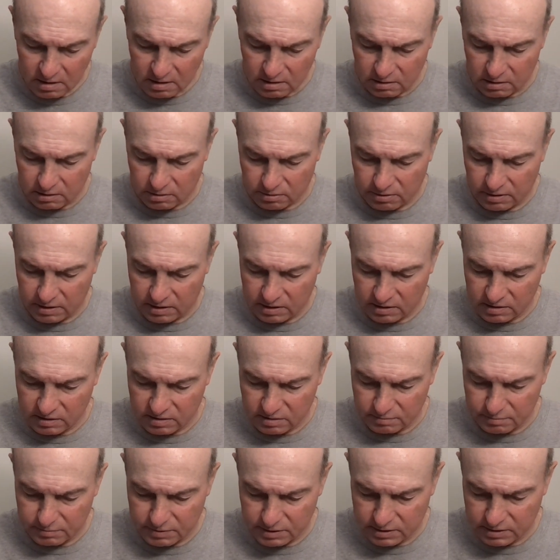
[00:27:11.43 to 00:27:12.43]

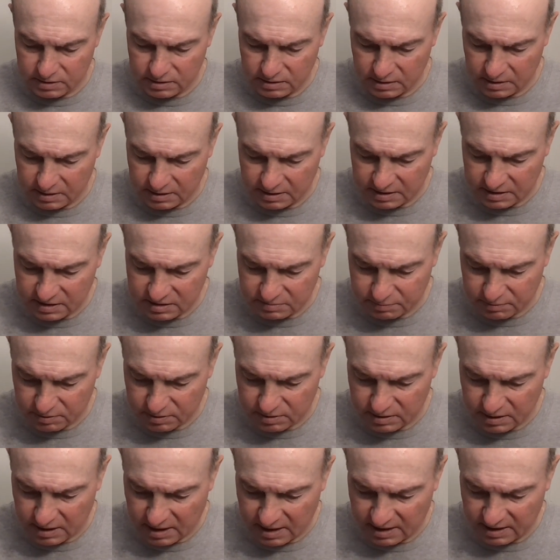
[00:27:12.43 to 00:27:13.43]
L'Oreal Men
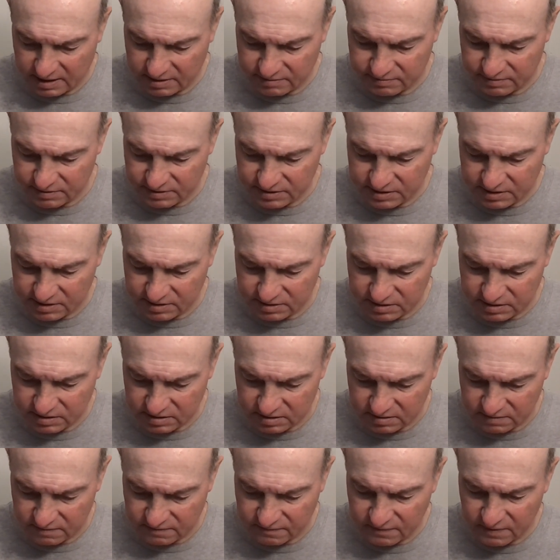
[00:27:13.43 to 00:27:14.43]
Expert Hydra
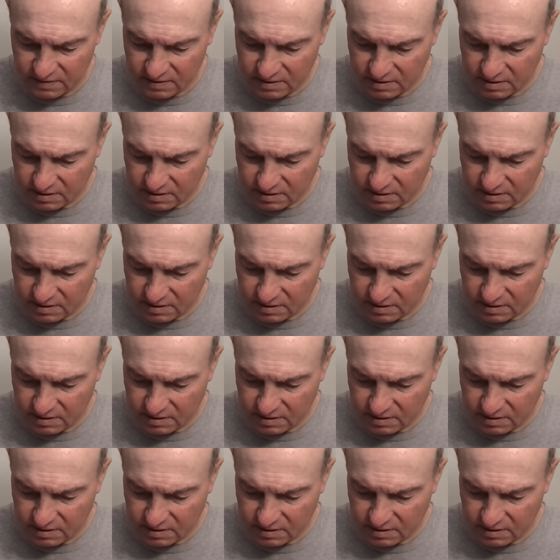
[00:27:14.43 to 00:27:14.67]
Sensitive